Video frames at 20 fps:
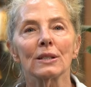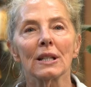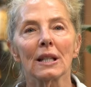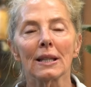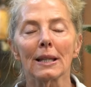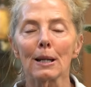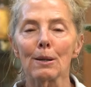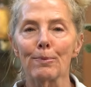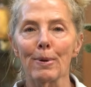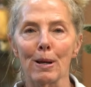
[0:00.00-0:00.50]
a
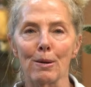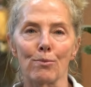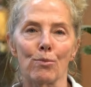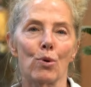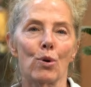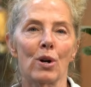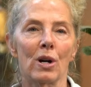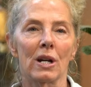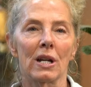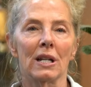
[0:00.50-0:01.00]
little bit
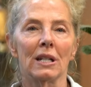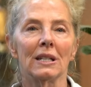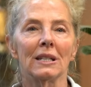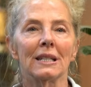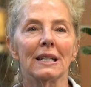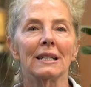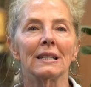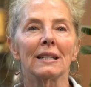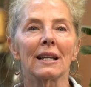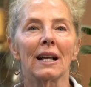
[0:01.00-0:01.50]
more in
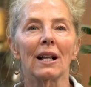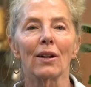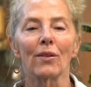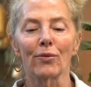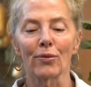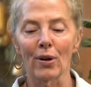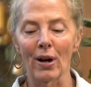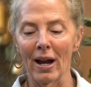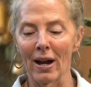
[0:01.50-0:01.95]
detail for